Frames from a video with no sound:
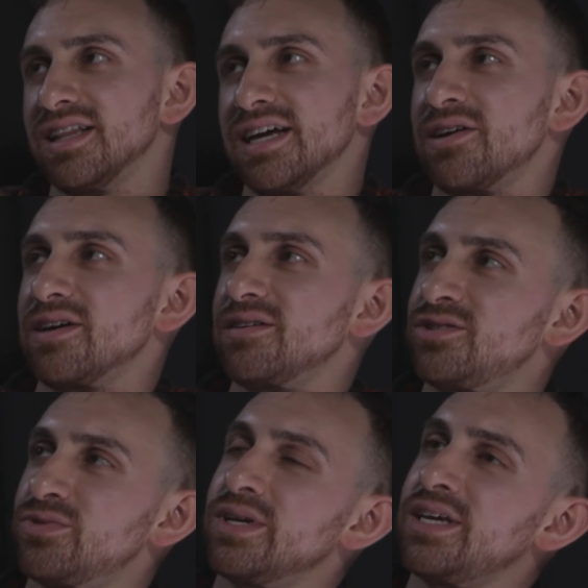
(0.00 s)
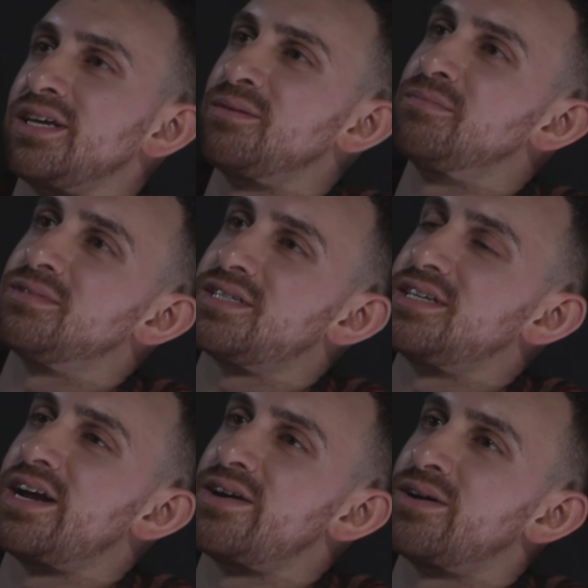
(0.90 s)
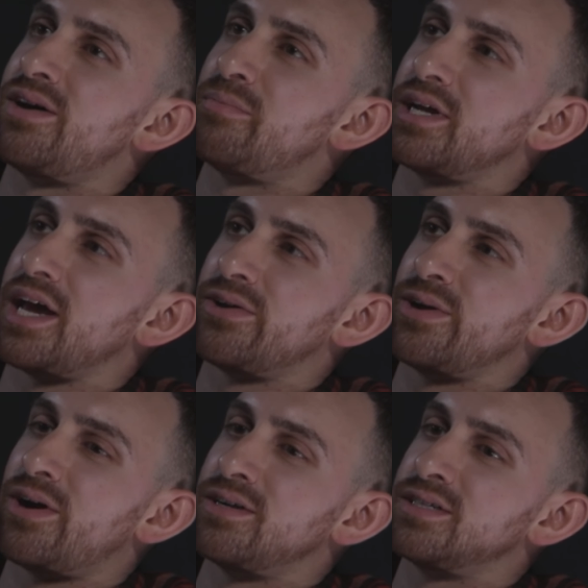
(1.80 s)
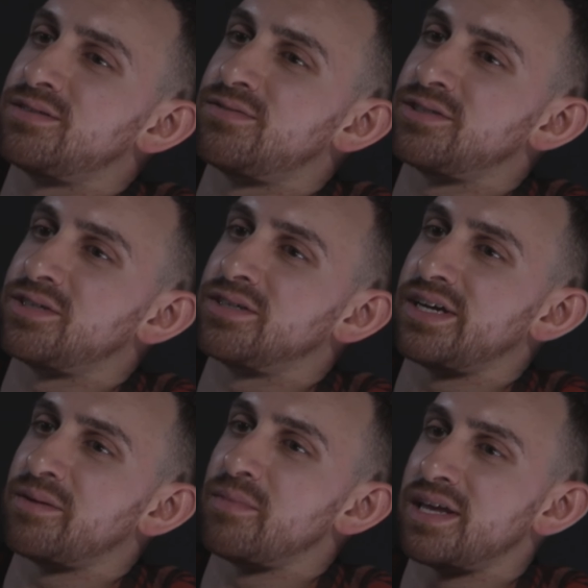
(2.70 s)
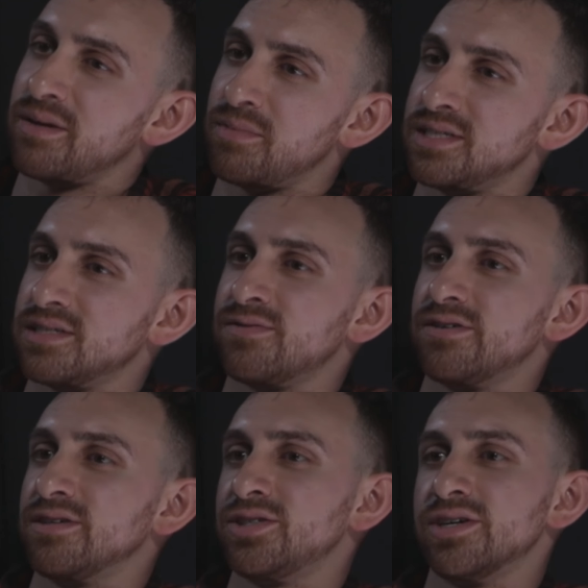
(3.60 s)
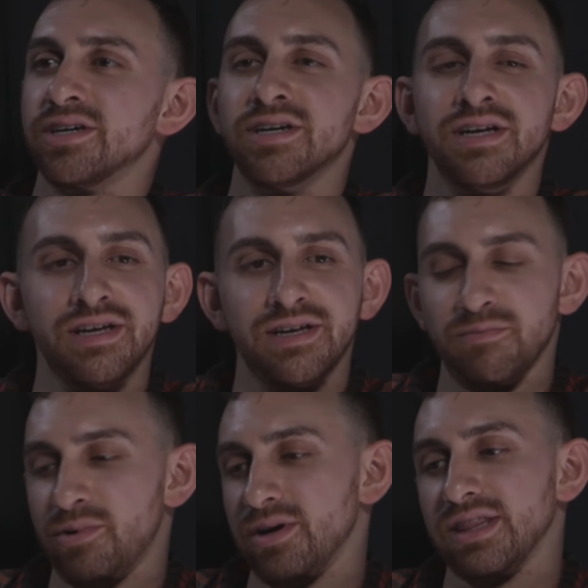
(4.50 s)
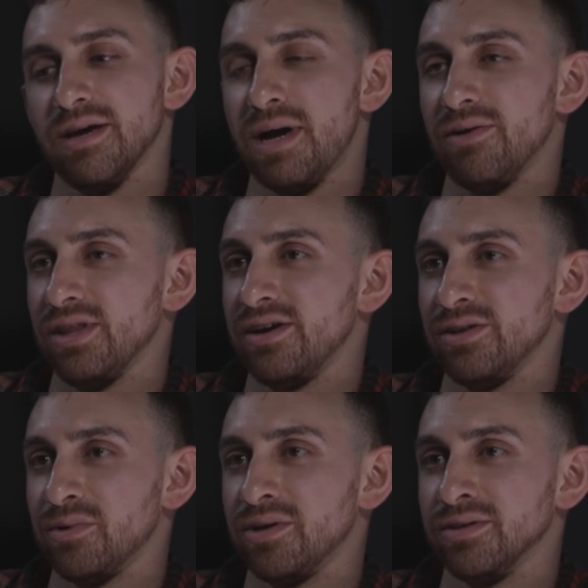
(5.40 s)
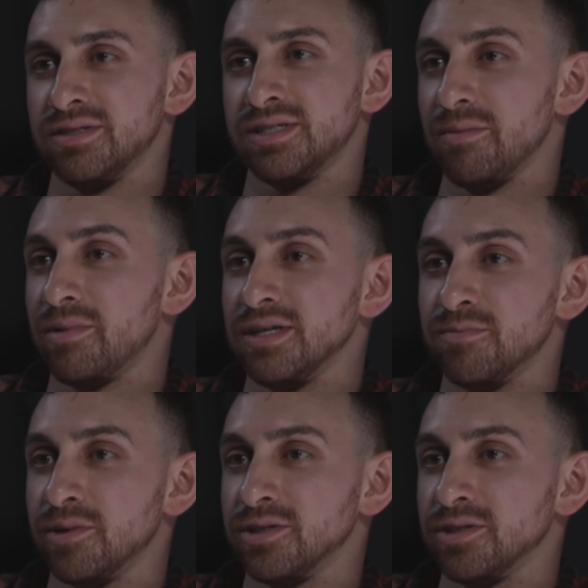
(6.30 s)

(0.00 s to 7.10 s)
like dream scenario, I'm a gallery artist for sure, like making pieces of furniture, putting them out there in the world, somebody's